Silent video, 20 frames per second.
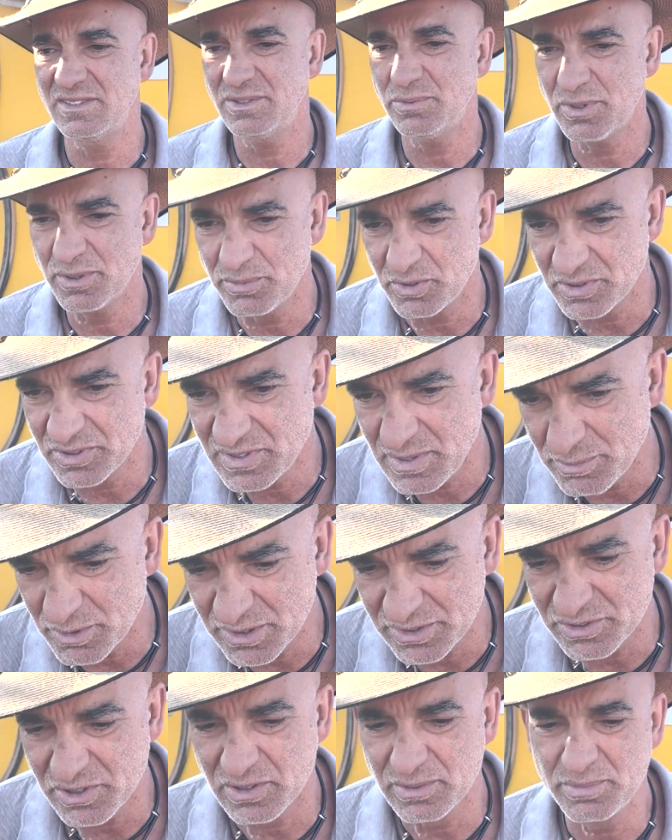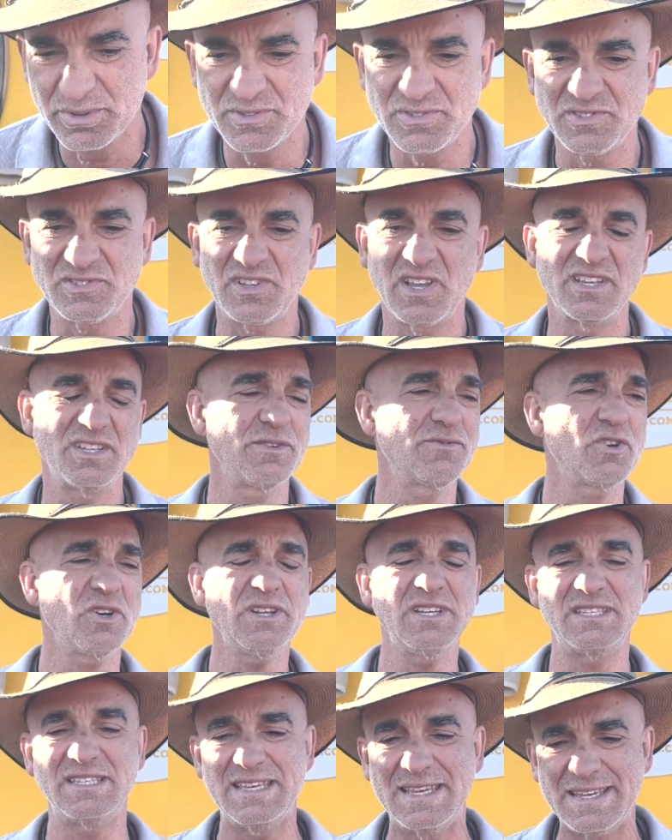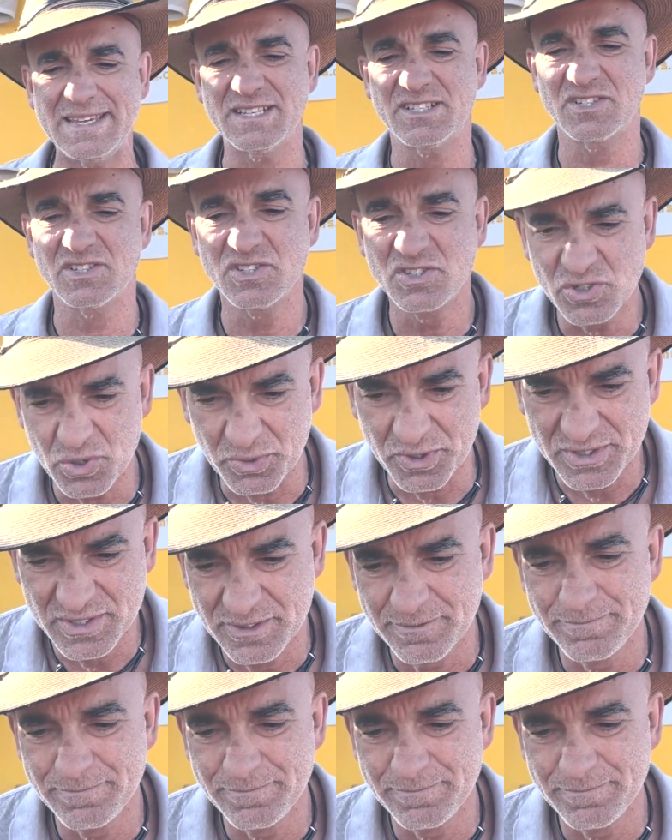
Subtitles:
you want to build a $10 million business, yeah, you've got a year to do it.